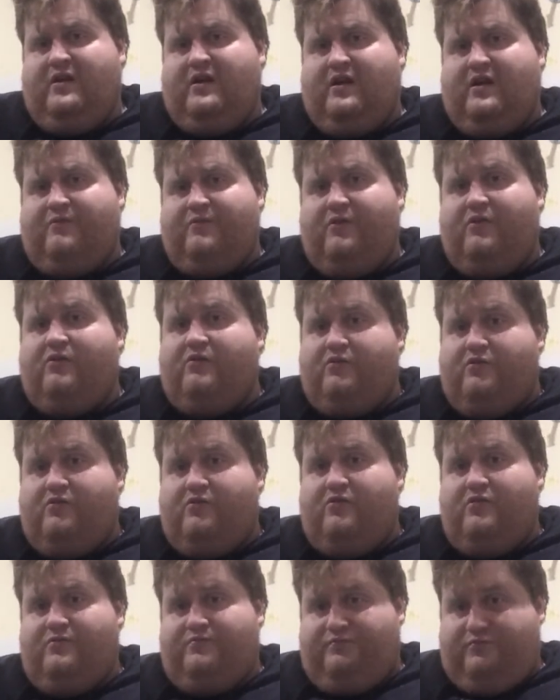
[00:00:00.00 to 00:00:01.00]
real
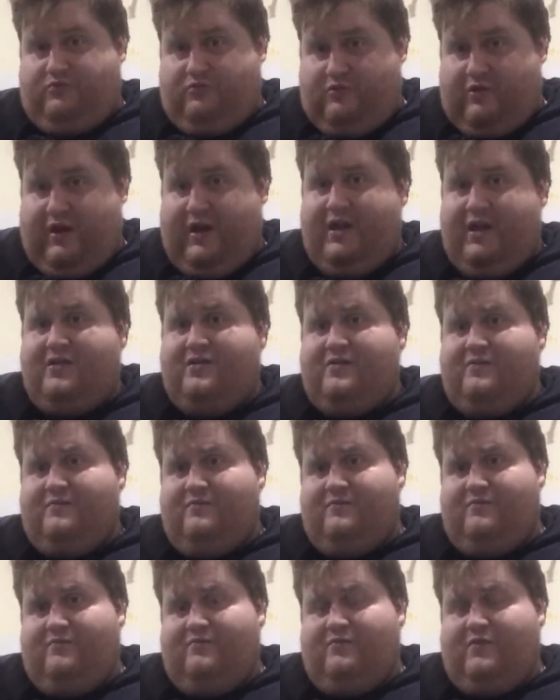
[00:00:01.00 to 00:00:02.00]
good treat
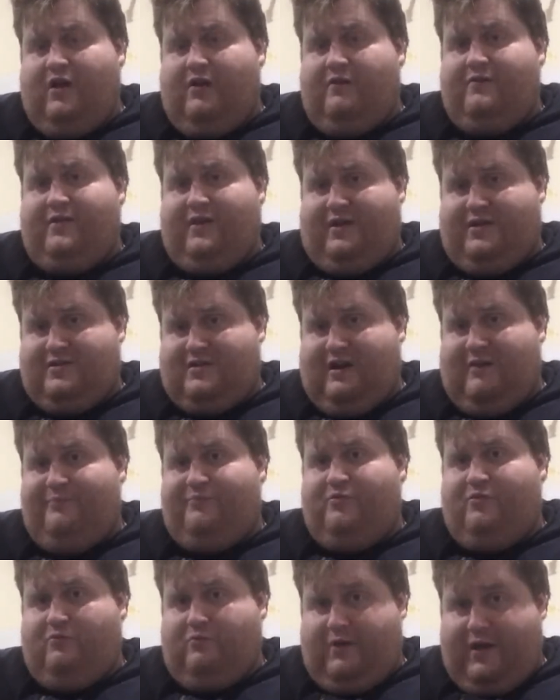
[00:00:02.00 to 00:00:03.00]
over the next
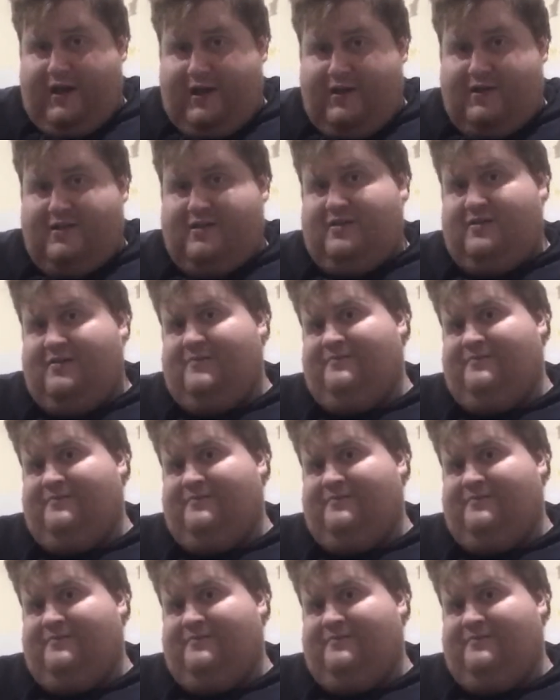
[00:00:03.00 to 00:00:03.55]
couple of weeks